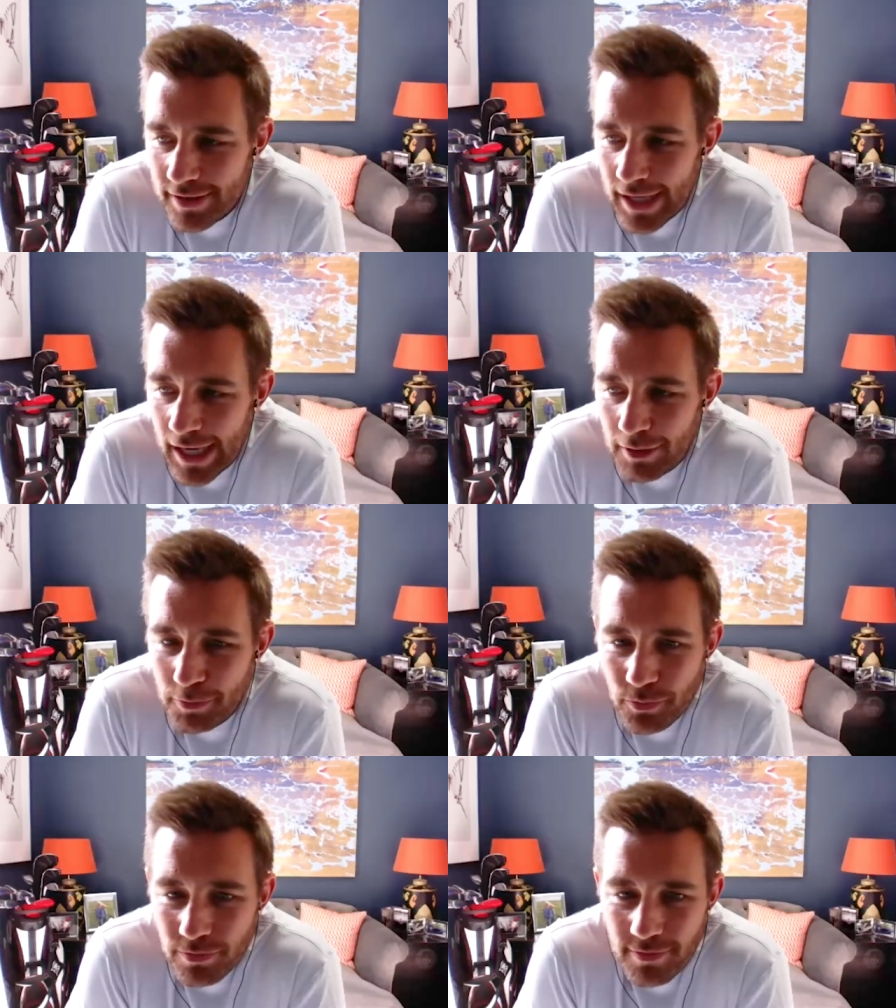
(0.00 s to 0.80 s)
Bit
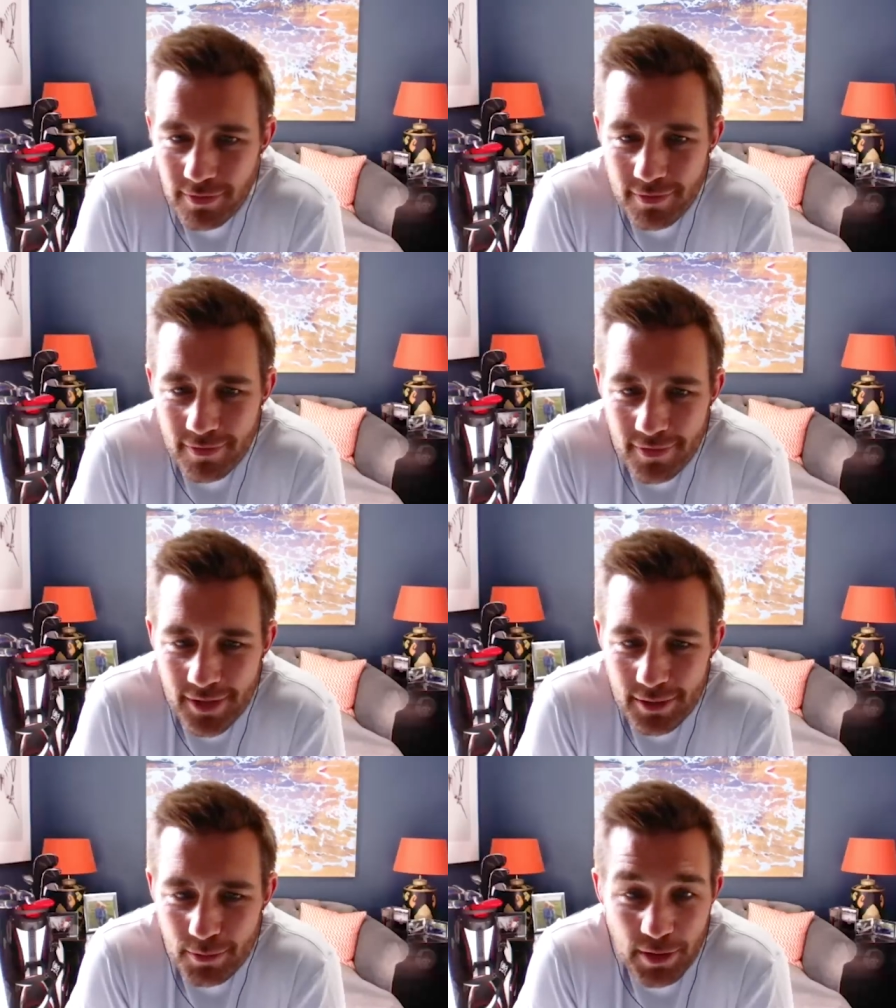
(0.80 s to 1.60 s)

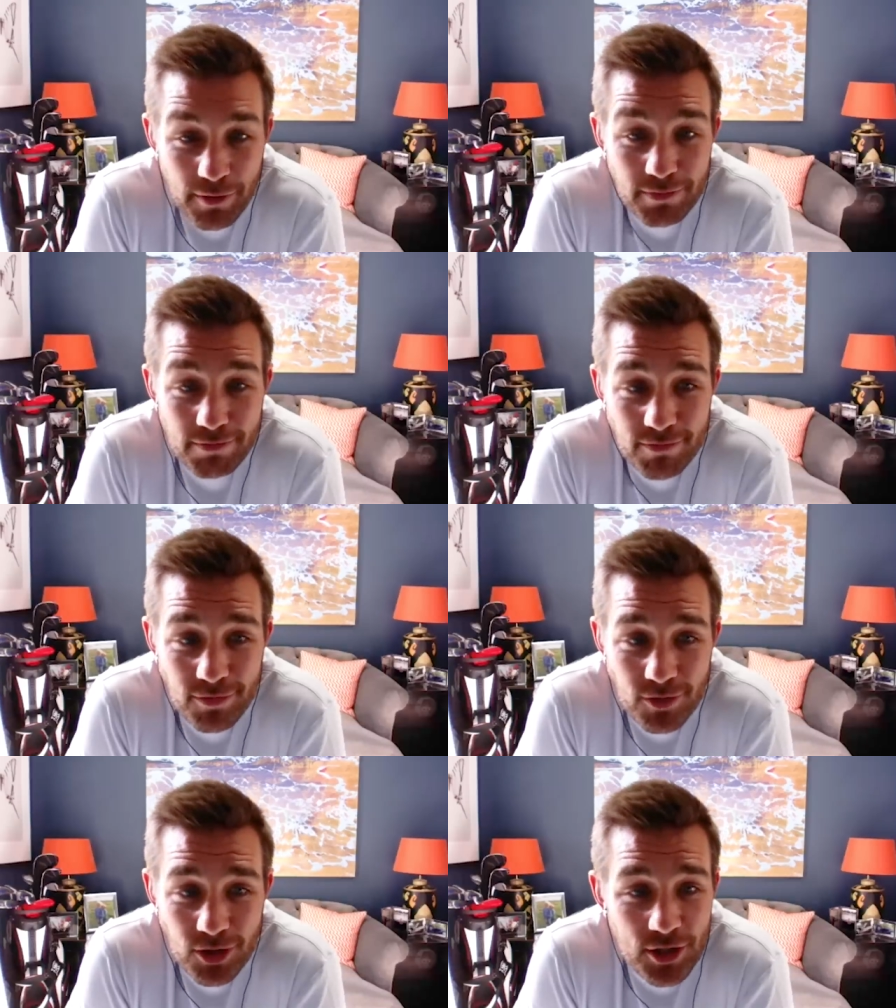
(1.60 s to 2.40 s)
of a
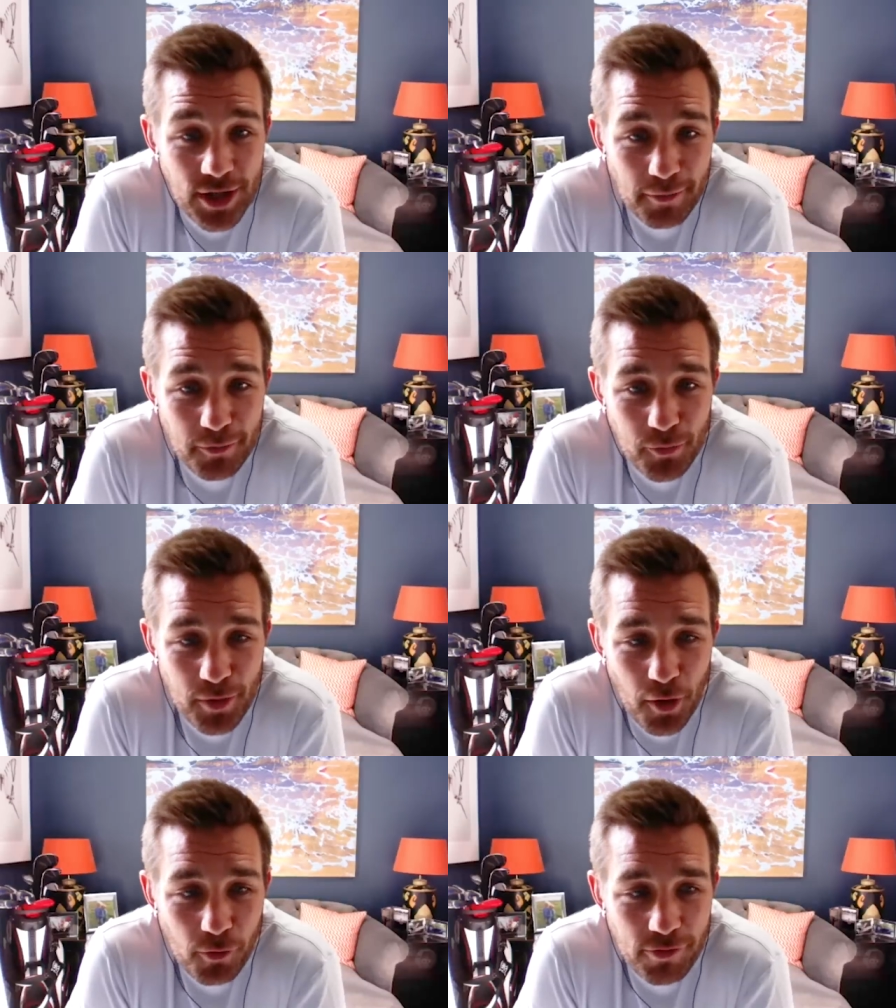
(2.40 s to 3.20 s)
chit chat
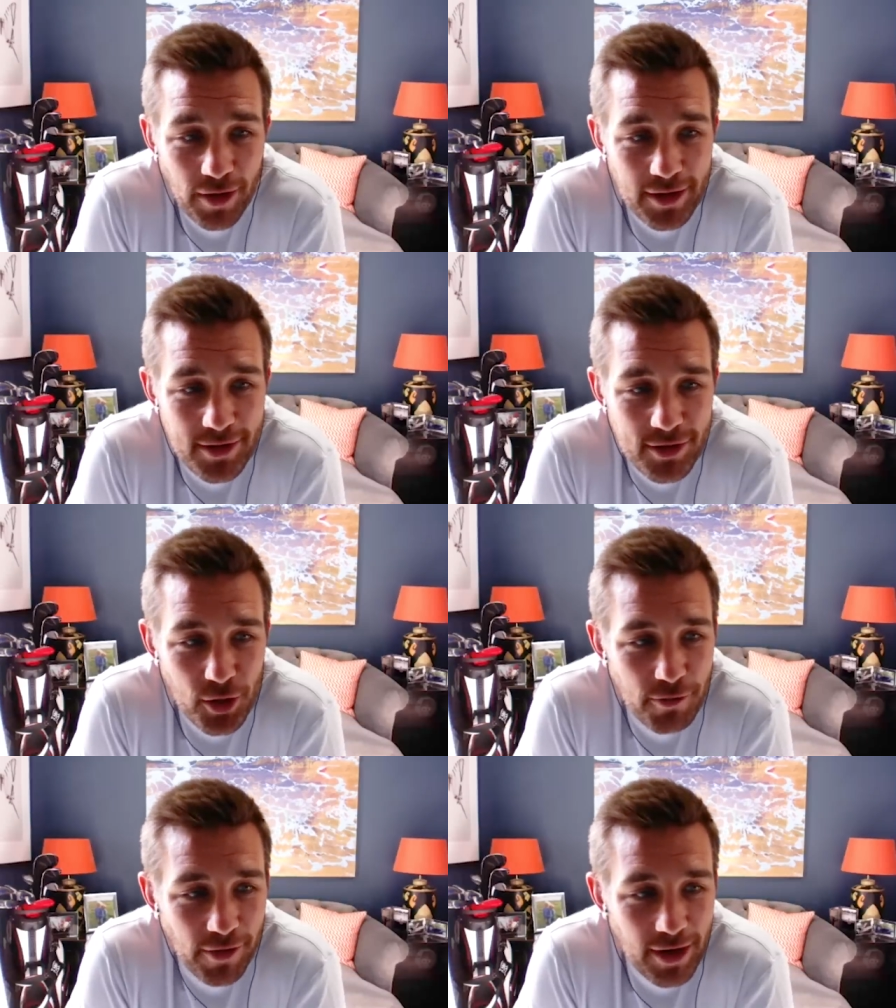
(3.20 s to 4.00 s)
with old friends,
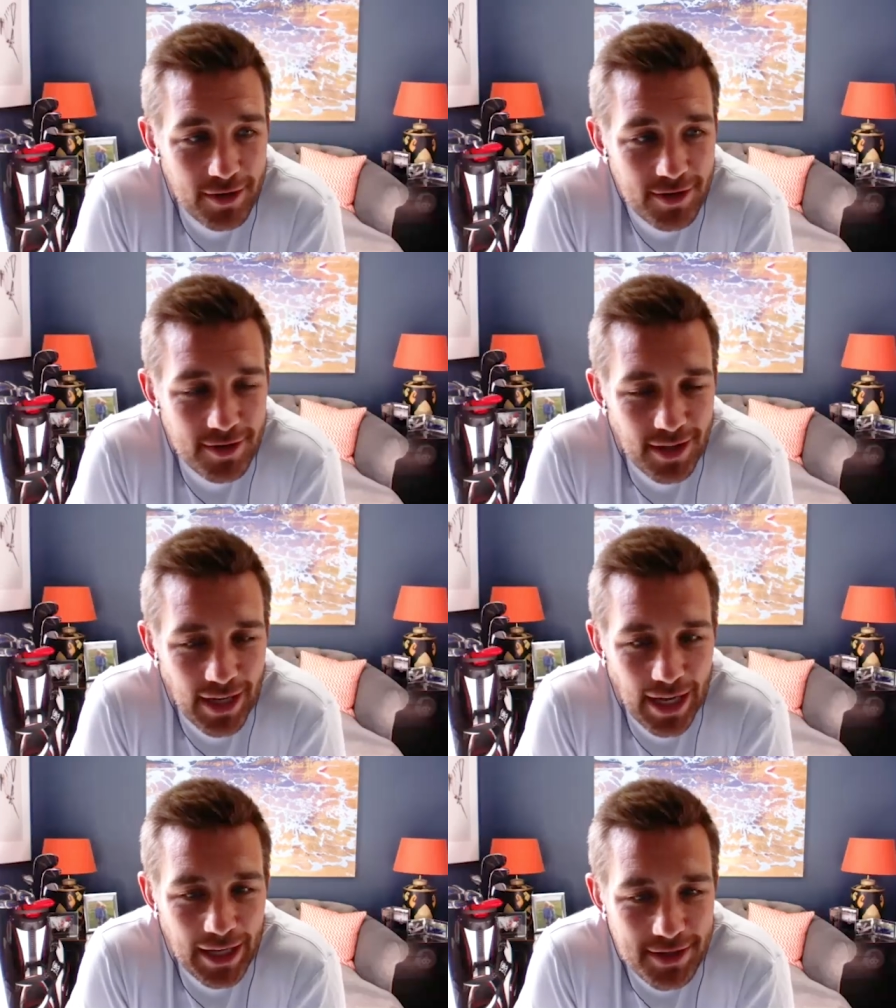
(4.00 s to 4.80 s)
new friends,
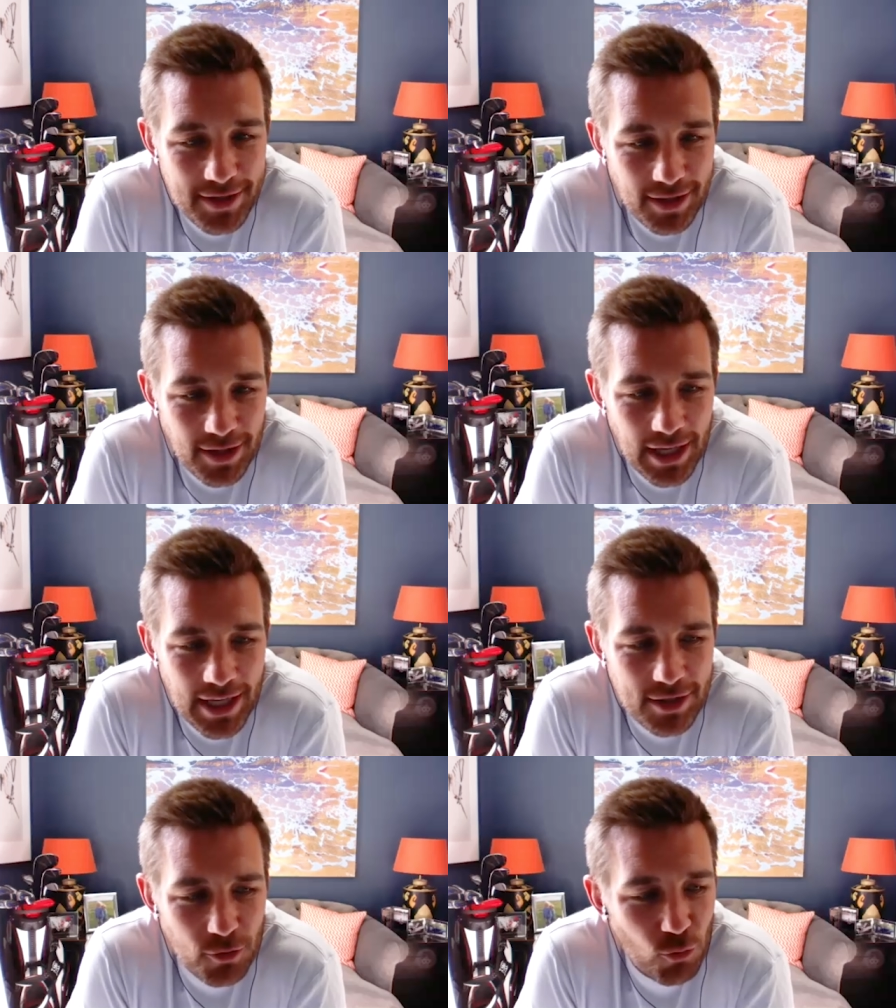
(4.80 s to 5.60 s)
and
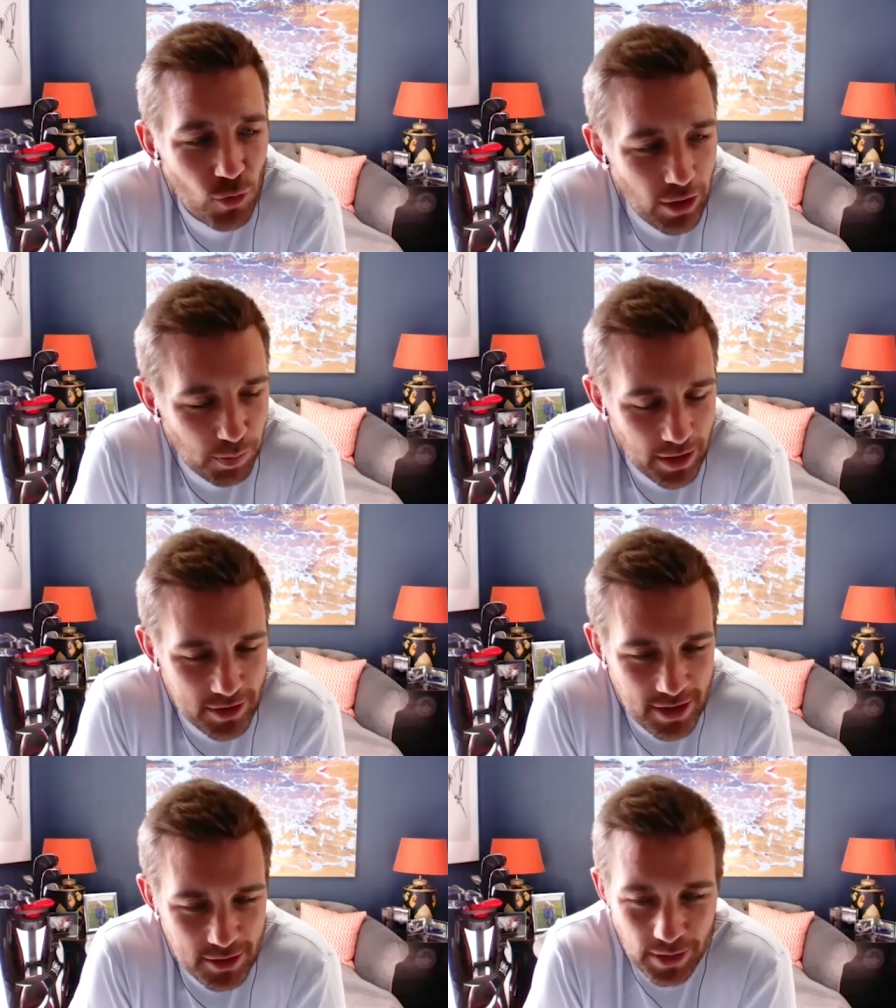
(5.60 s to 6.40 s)
it's a real
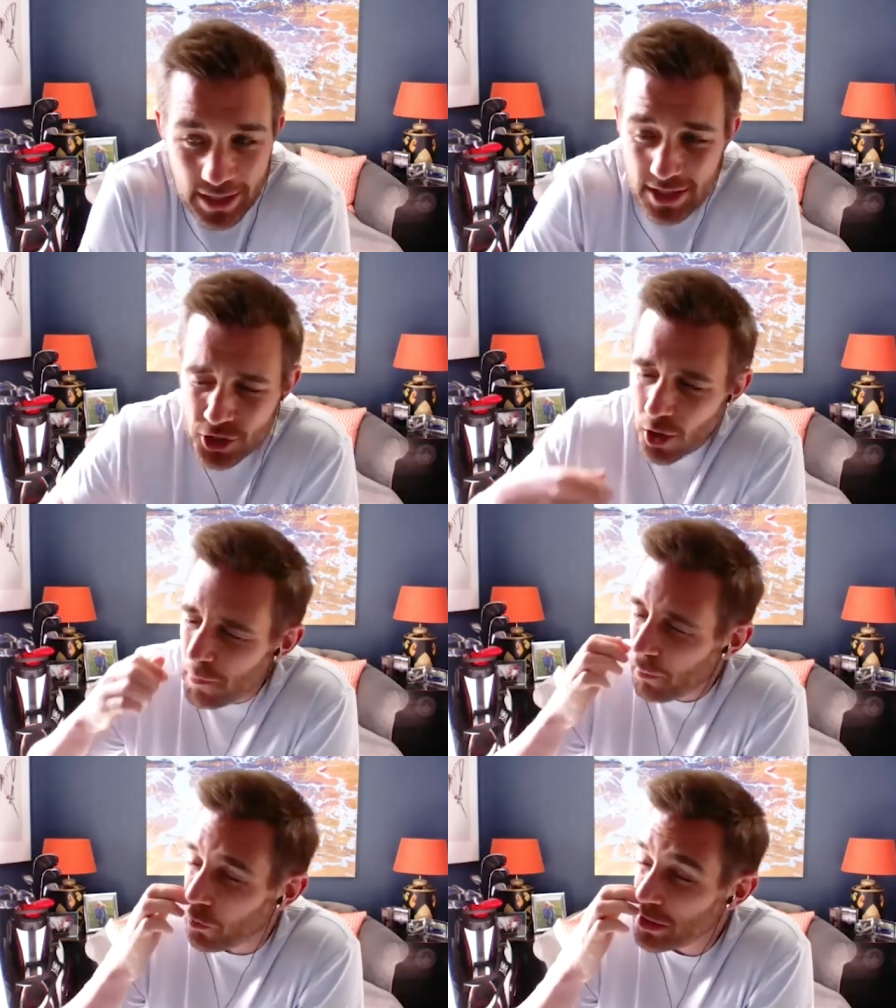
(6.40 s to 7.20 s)
pleasure this week. It's a show
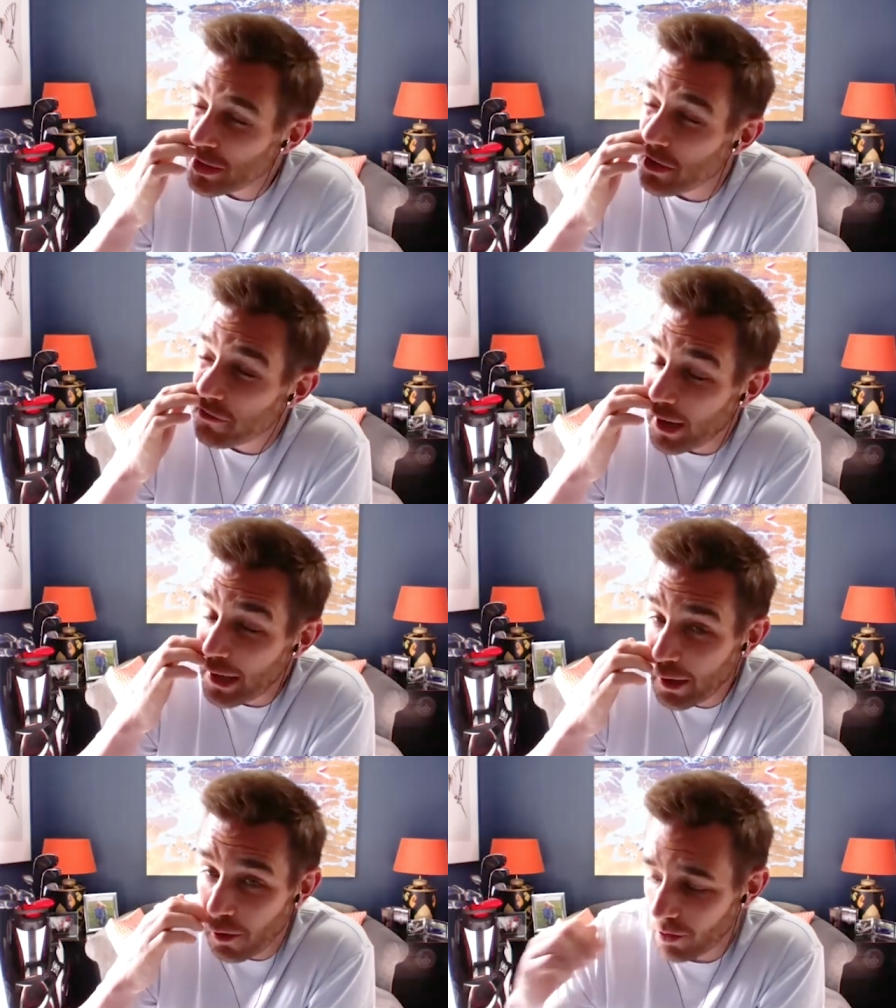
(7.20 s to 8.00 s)
I've been wanting to do for a
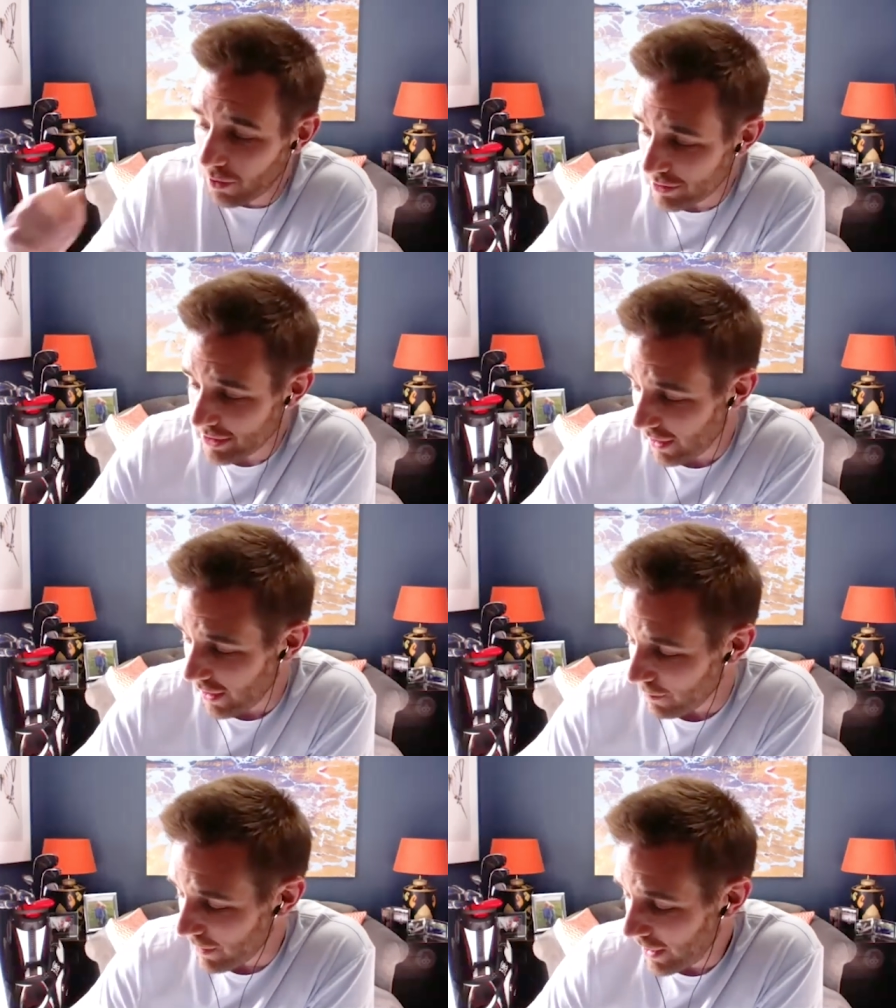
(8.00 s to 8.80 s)
long, long
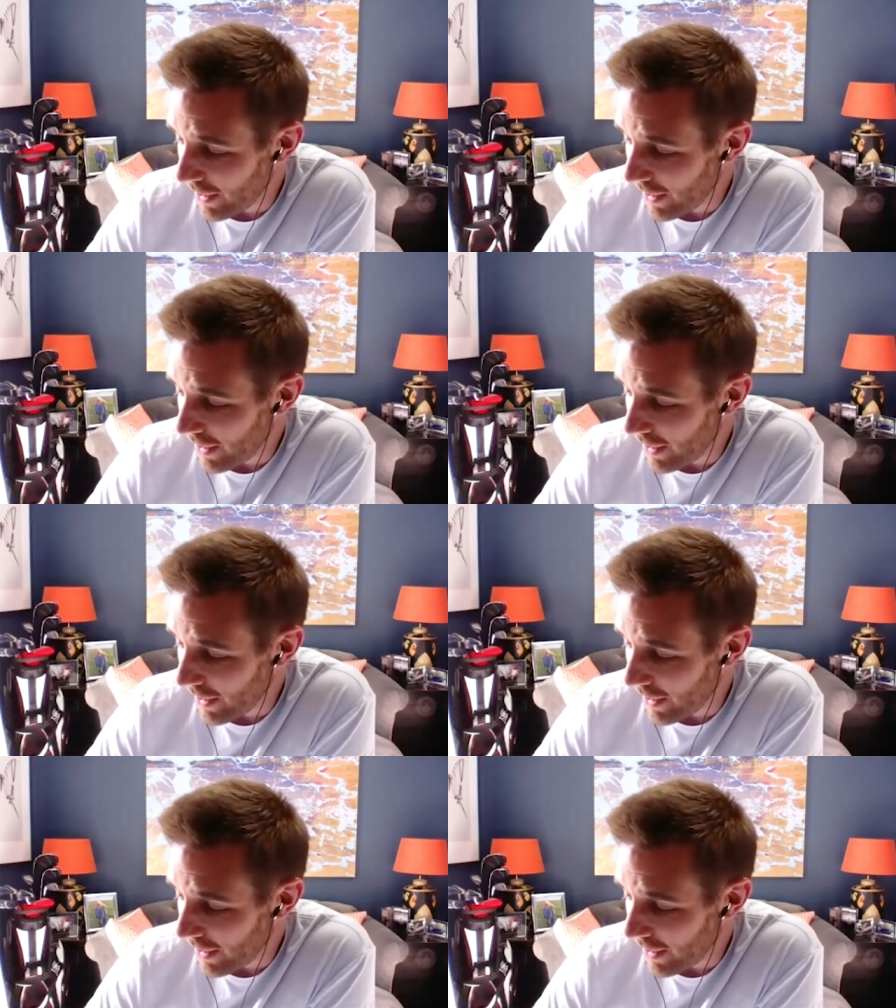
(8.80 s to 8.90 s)
time.